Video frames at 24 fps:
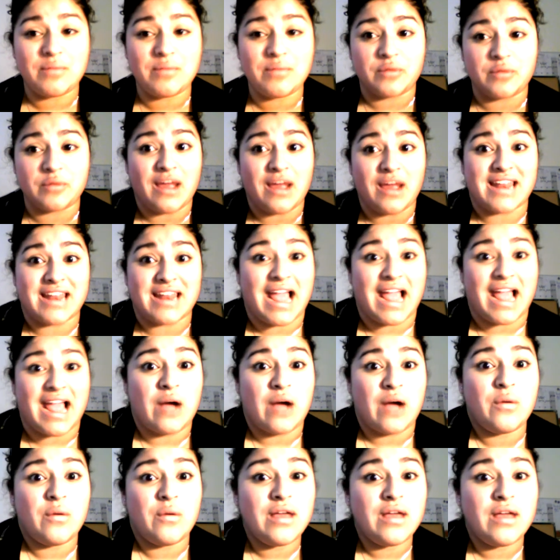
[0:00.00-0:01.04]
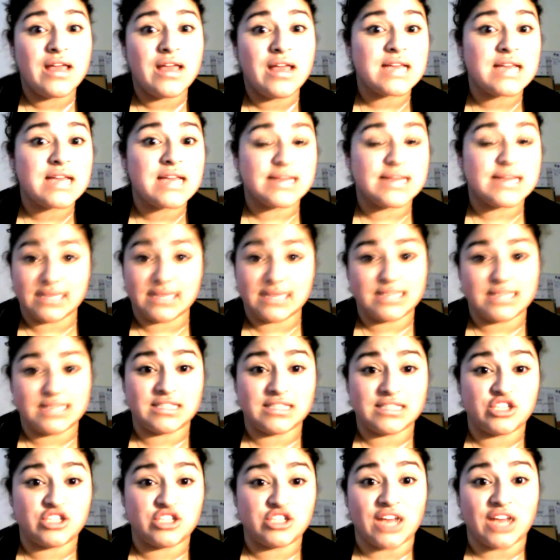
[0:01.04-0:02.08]
but right now, it's
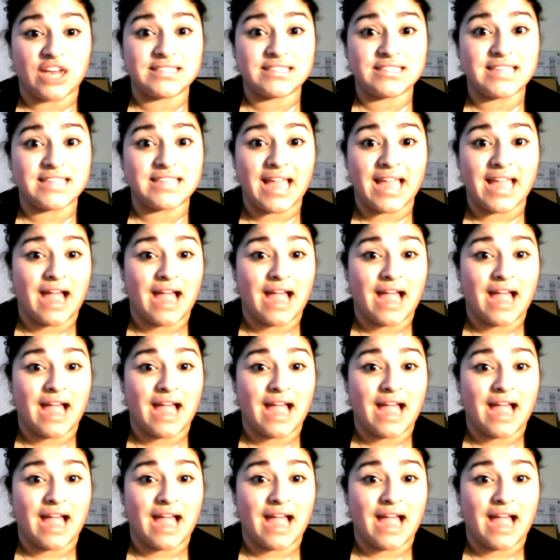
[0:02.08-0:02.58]
just the day